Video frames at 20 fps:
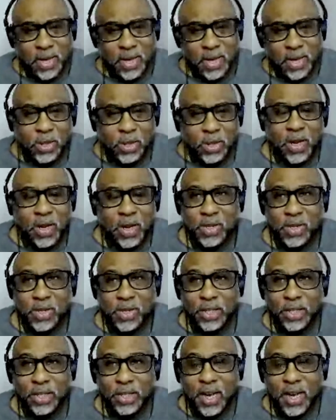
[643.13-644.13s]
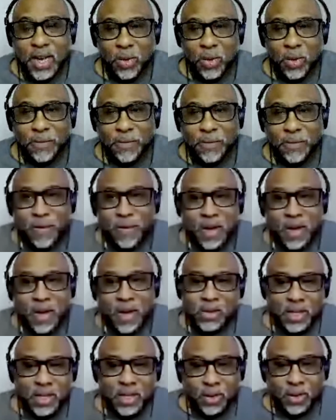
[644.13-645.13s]
She kind of refined her skills and now
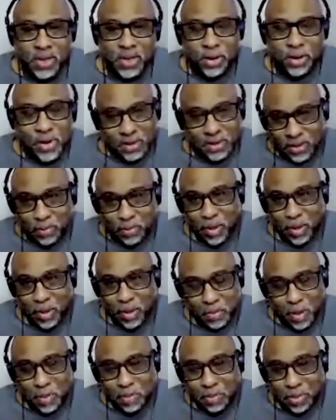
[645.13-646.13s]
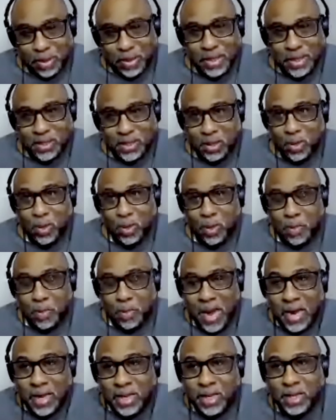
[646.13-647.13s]
you got this complete total
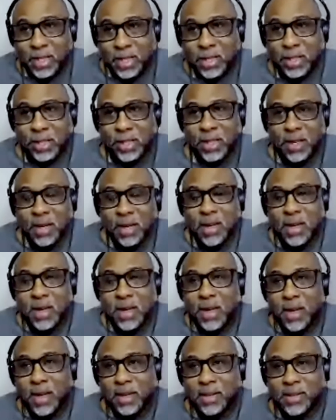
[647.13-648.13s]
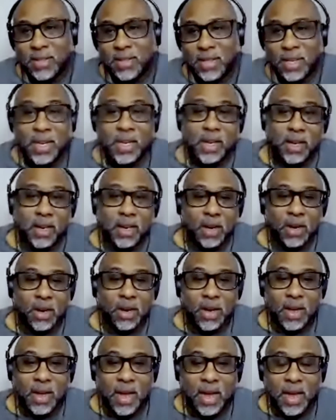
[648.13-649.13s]
package sitting here.
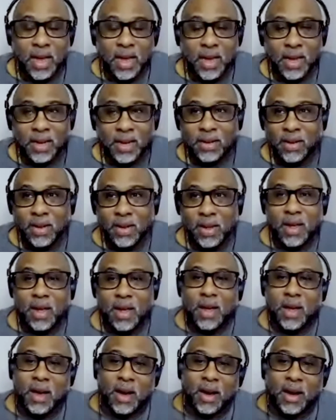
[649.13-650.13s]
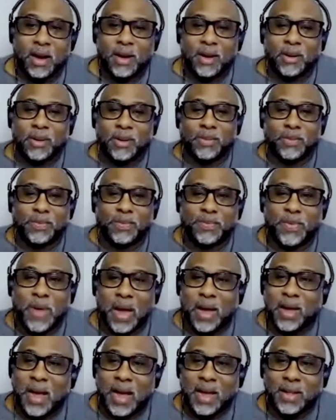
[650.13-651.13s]
And
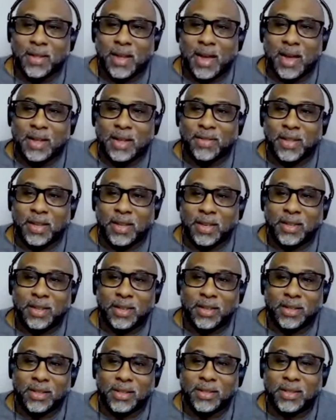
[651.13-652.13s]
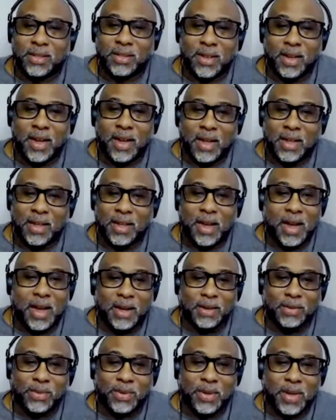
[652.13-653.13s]
I think
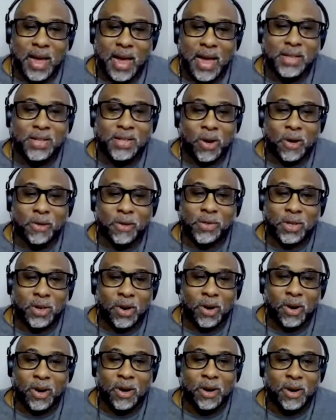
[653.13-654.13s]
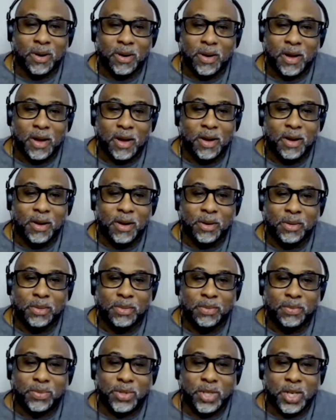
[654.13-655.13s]
hats off to her,
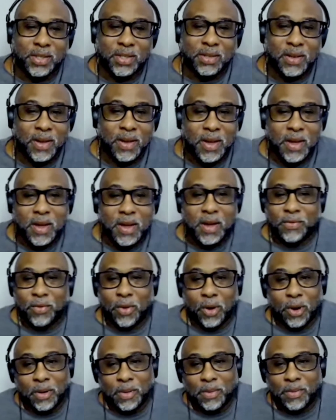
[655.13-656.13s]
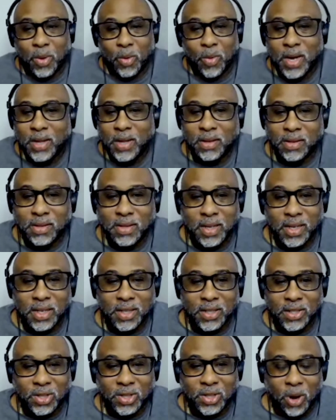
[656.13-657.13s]
just from the way this
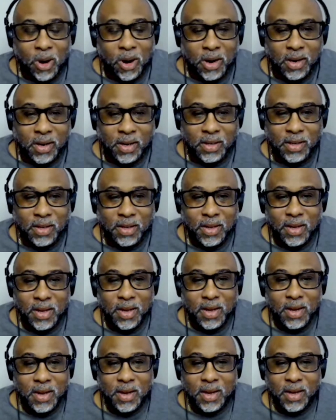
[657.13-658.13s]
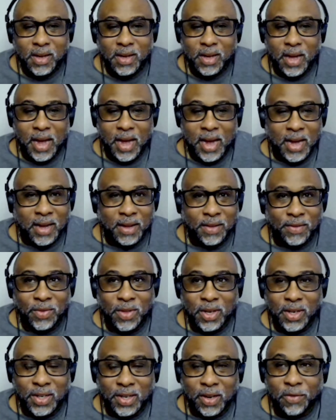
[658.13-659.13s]
thing started
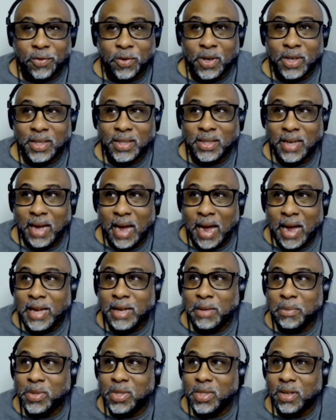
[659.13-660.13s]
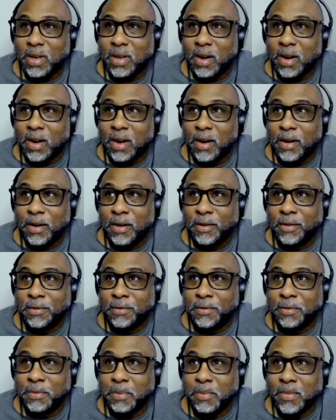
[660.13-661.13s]
and the different types
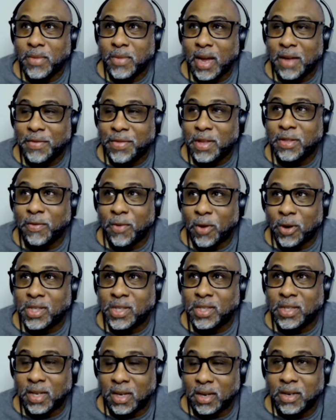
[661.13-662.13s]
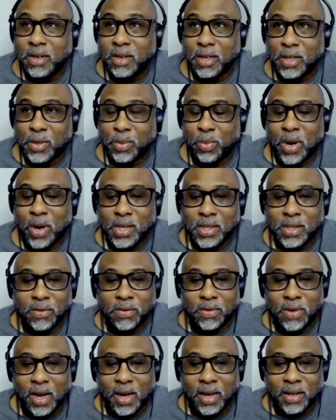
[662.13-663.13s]
of, I think the versatility is
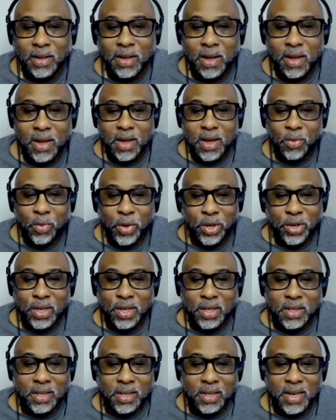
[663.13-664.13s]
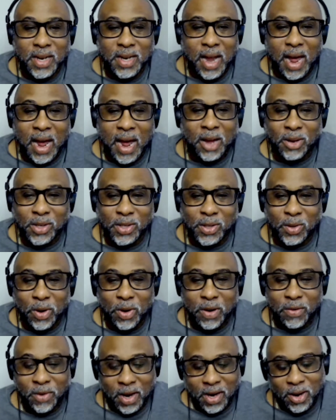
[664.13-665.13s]
impressive. Like when you get to Denial is a
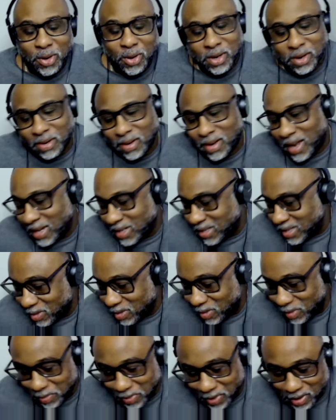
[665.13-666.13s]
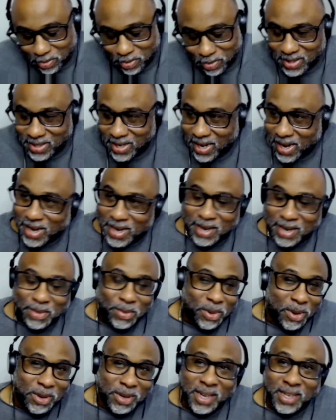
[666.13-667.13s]
River, I know you don't like that one, B, but
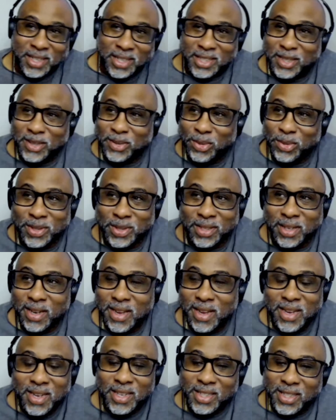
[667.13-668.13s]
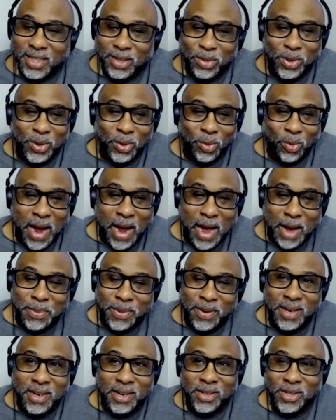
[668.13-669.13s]
dang, bro, like she was
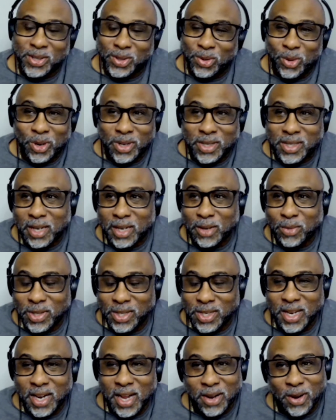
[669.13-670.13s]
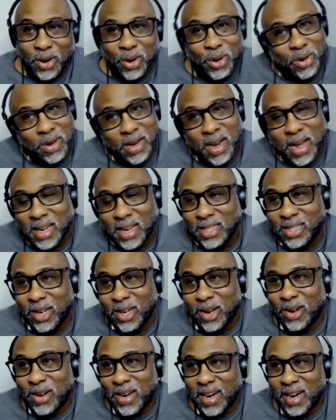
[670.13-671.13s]
rapping, the storytelling was good. I know you acknowledge
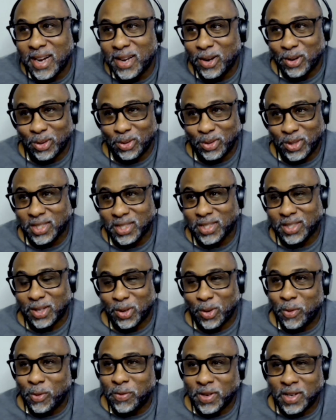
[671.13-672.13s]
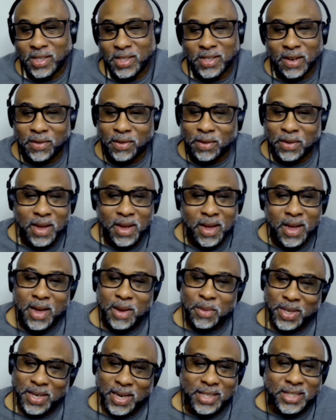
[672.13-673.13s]
all that. I know it's just the goofiness of it,
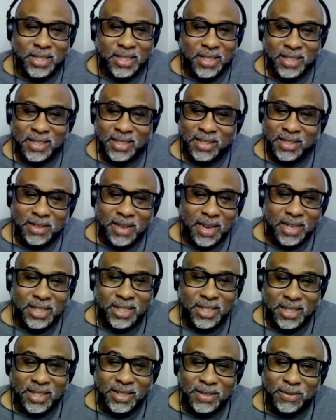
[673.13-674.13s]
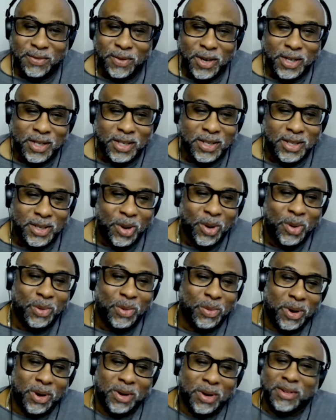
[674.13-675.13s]
but that shit is fucking
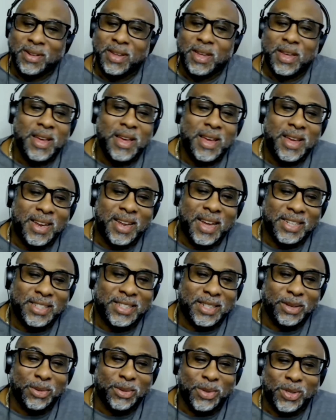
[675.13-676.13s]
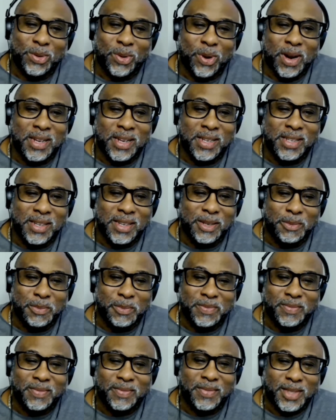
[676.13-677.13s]
dope, bro. That shit was crazy.
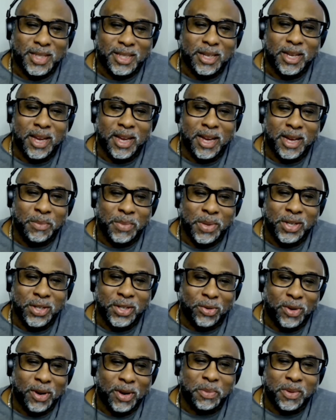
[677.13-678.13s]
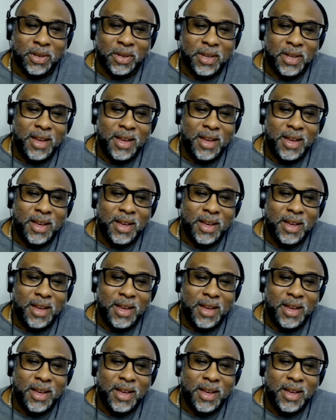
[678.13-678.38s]
Dope. Yeah, be tripping.